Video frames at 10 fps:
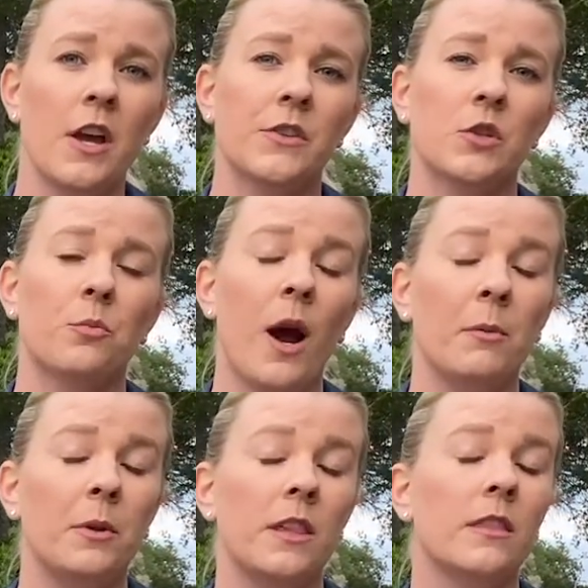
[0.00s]
So
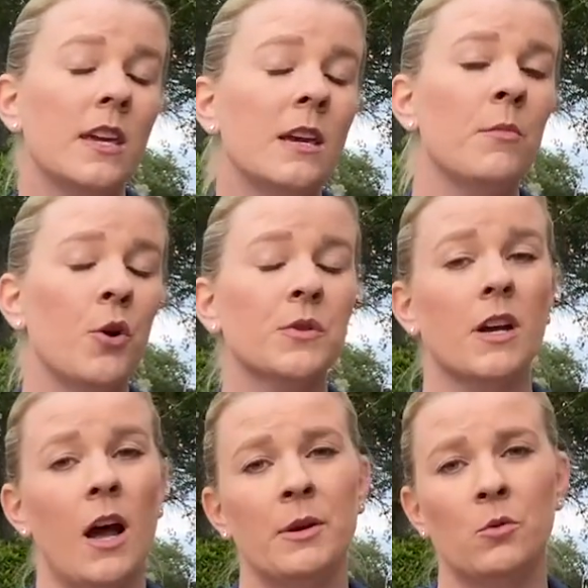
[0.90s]
probably the most
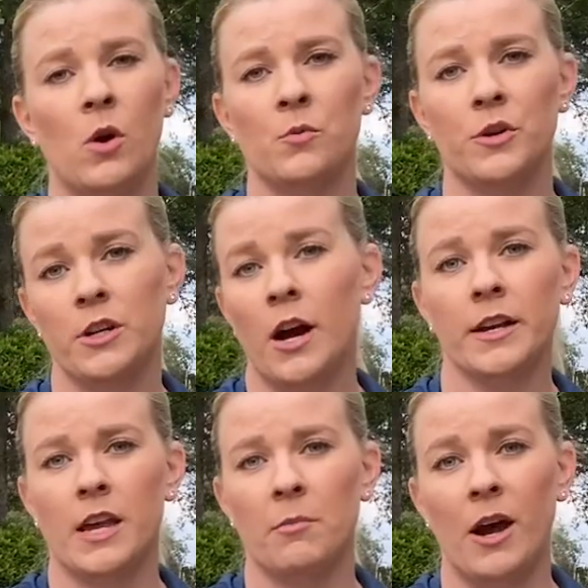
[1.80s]
common one we're
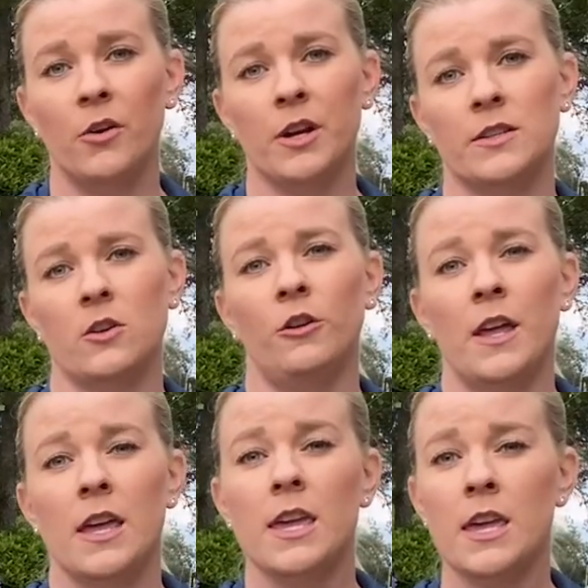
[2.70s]
talking about is called
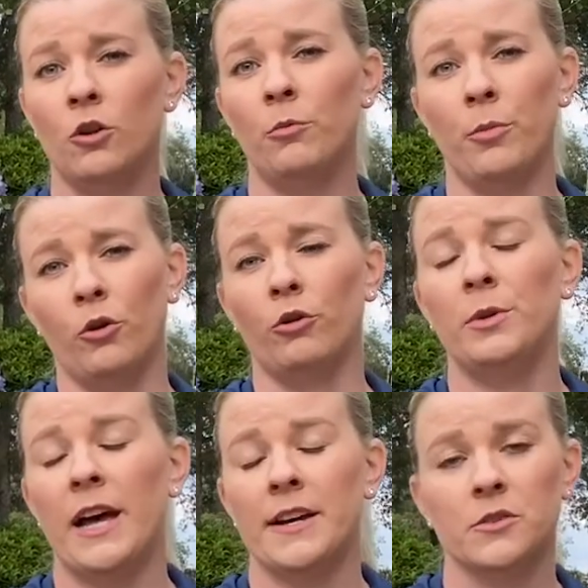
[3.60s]
a heel bulb
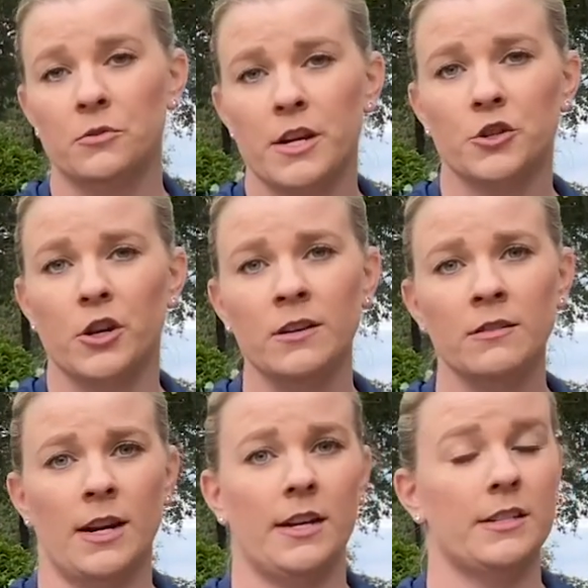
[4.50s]
laceration,
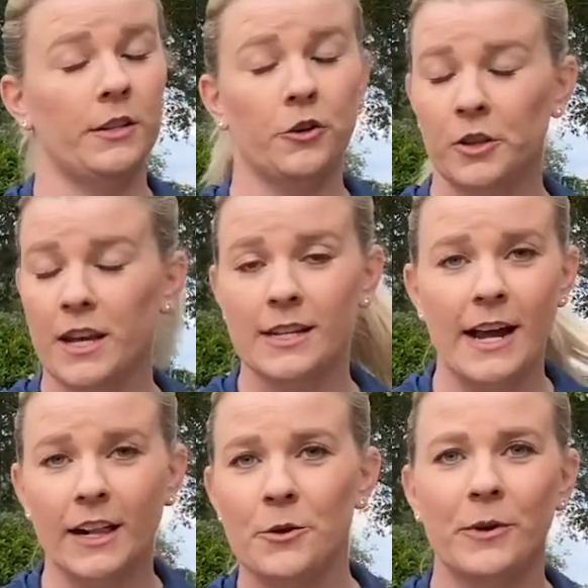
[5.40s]
and it's literally
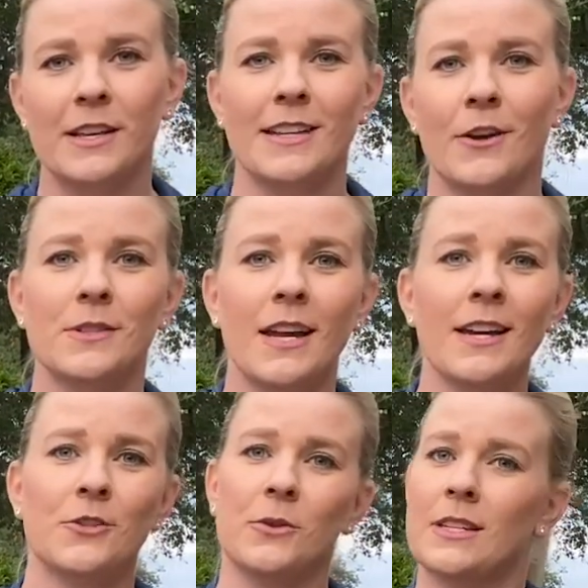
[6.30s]
exactly what it sounds like.
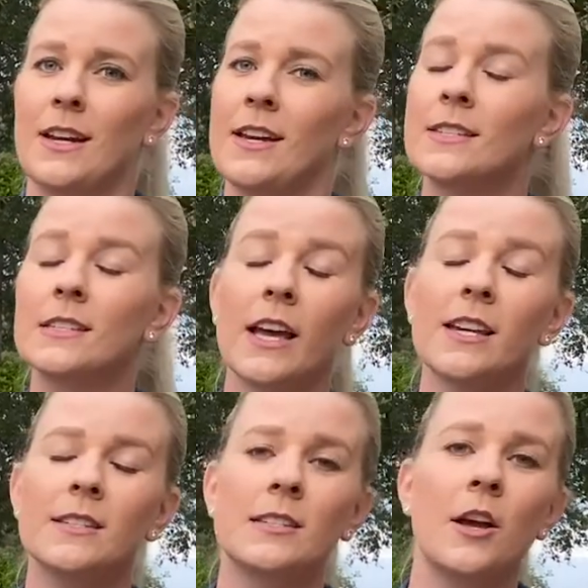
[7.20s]
So it's a nice
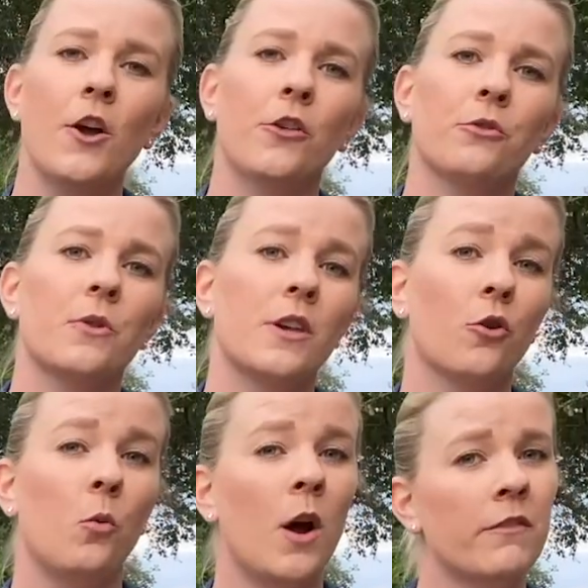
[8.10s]
slice through
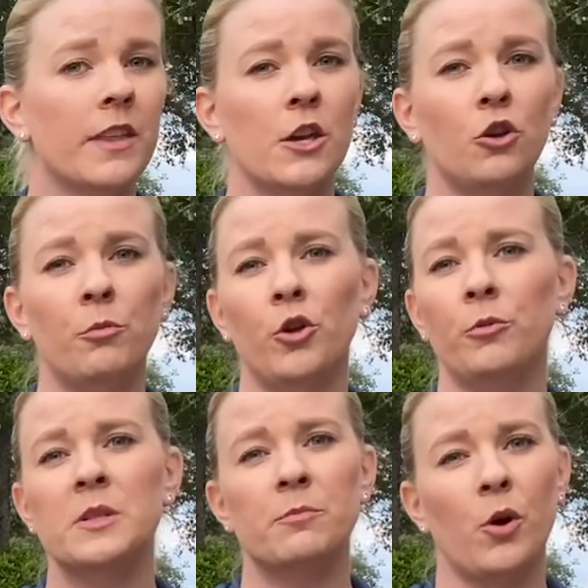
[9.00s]
either one of the heel
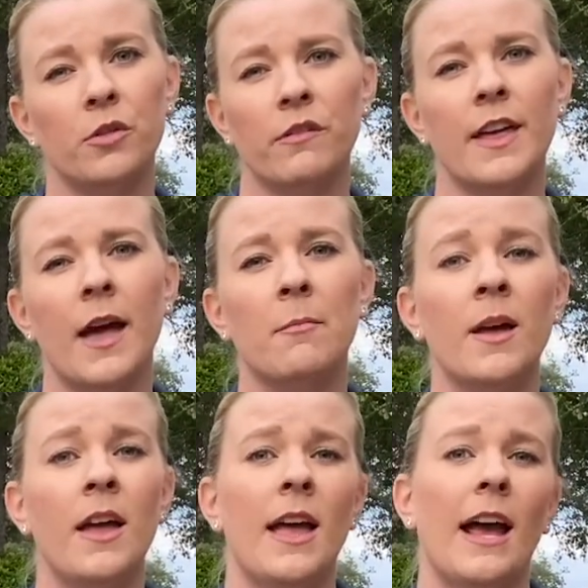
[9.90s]
bulbs, both of them,
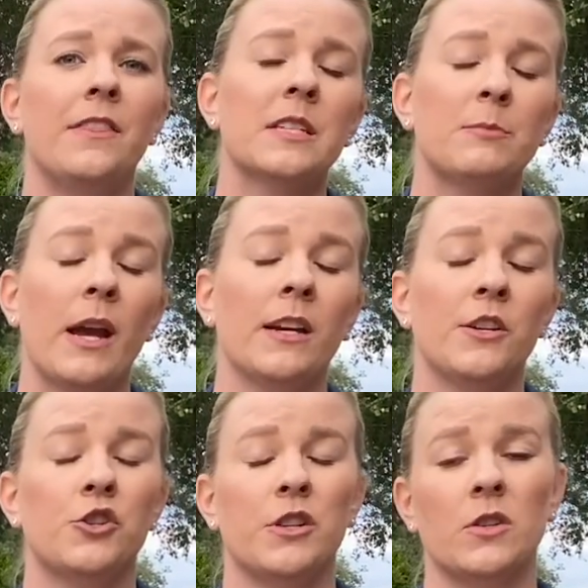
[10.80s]
and this
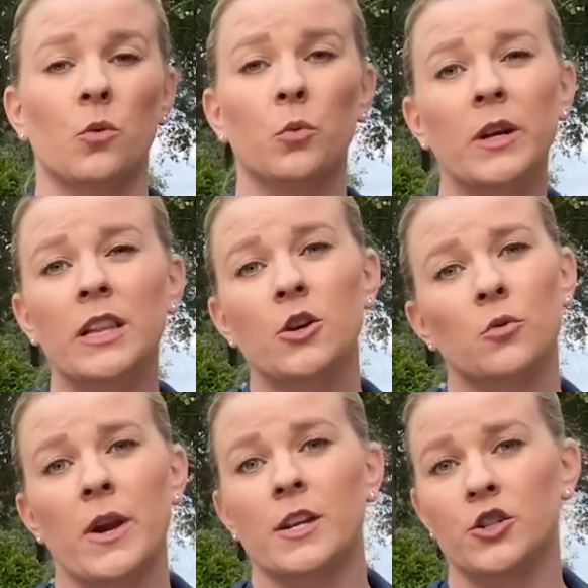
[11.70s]
bandage does a really
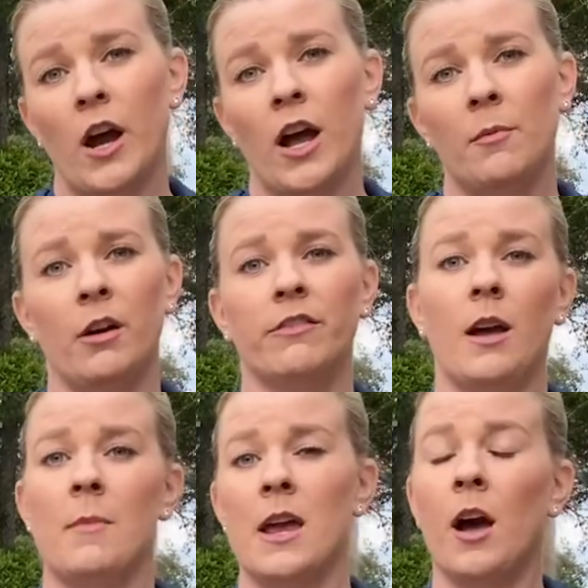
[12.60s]
great job of
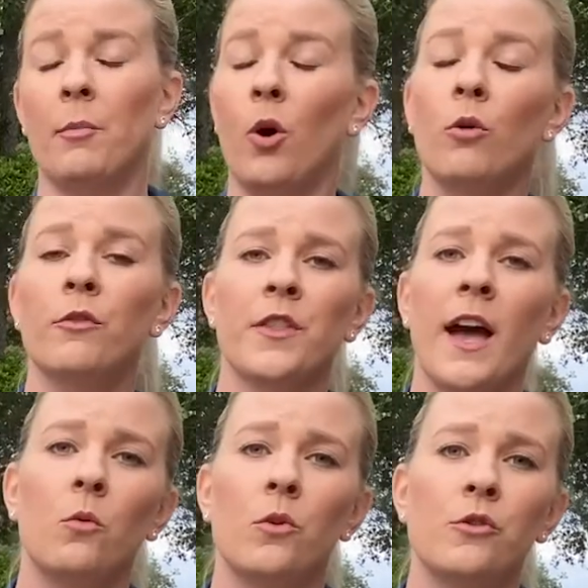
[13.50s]
coming up over
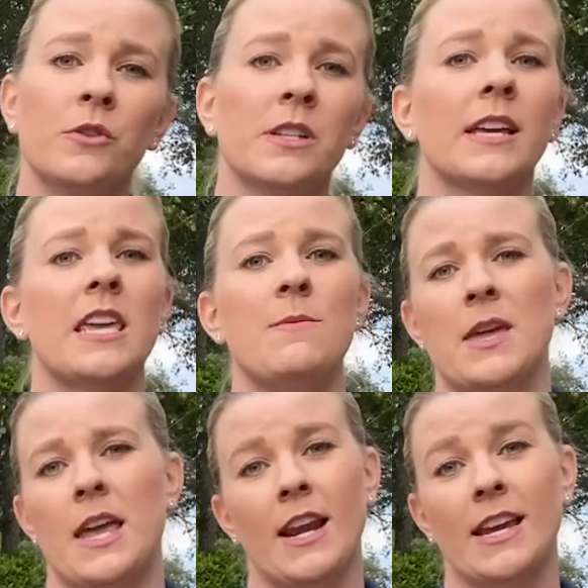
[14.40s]
that wound,
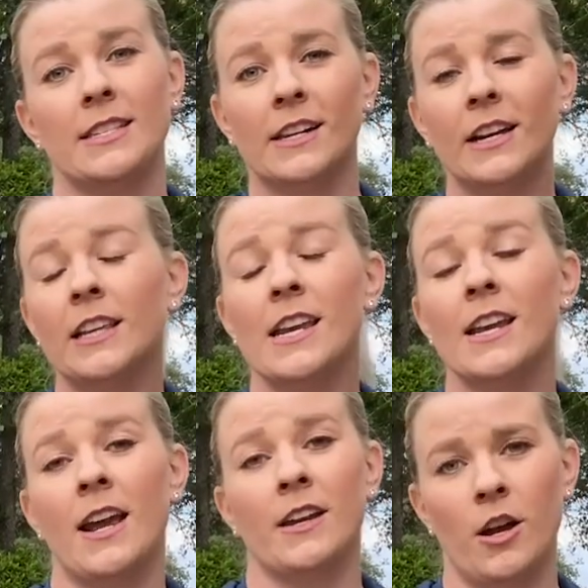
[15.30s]
keeping it nice and
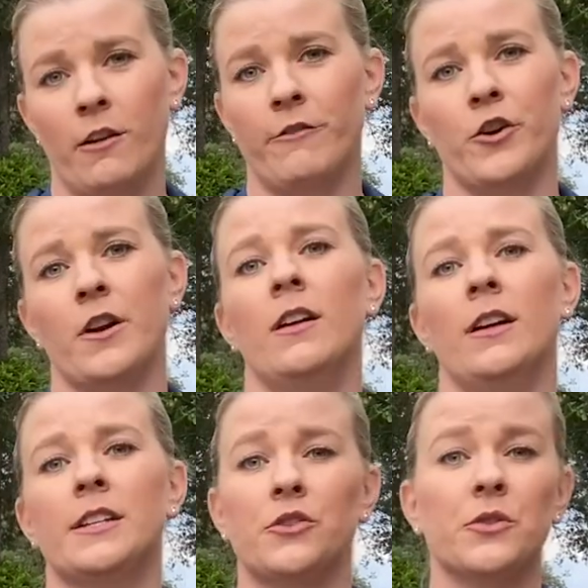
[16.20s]
clean and covered
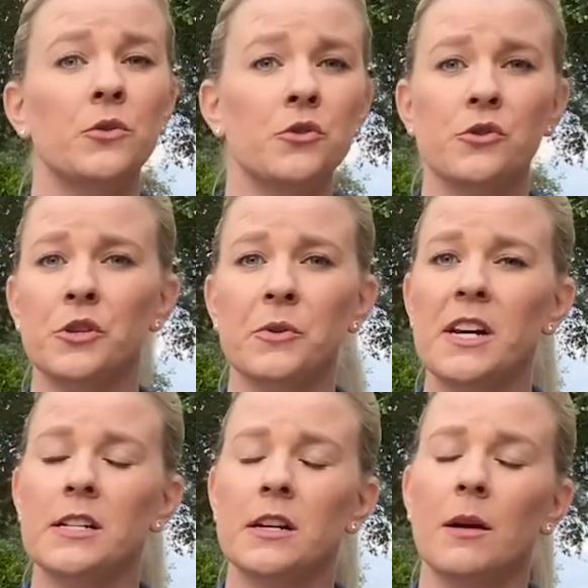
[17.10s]
until sutures are
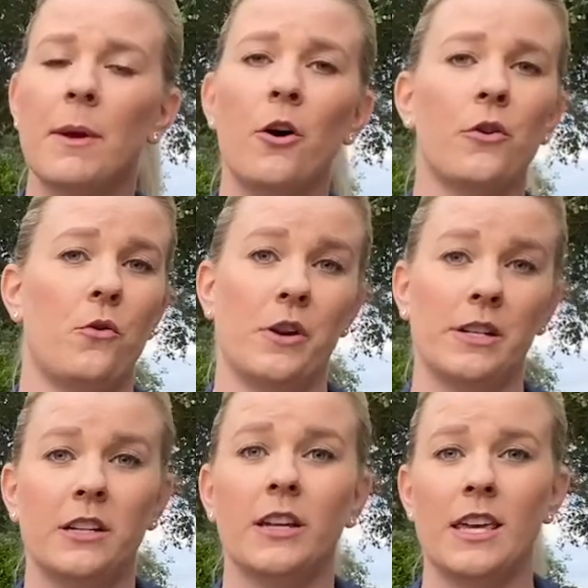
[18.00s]
ready to come out or
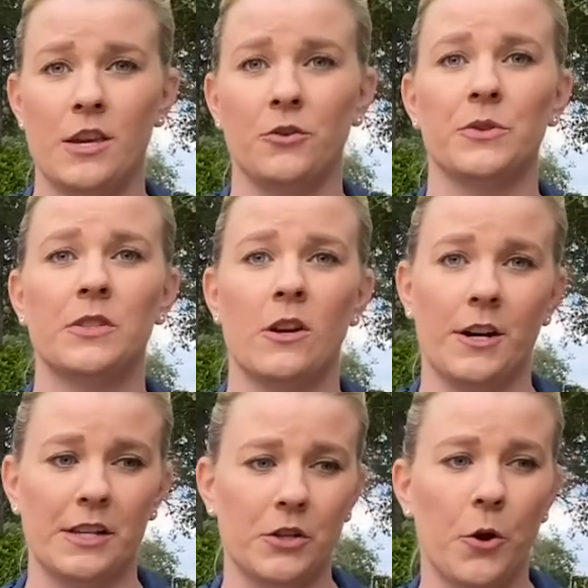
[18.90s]
until it heals
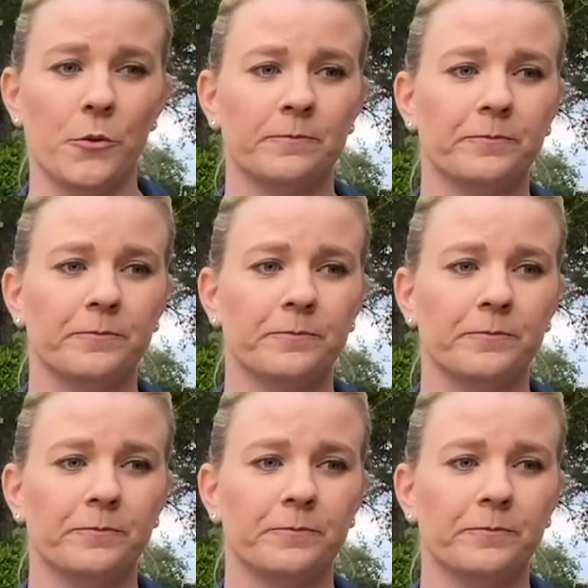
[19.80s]
on its own.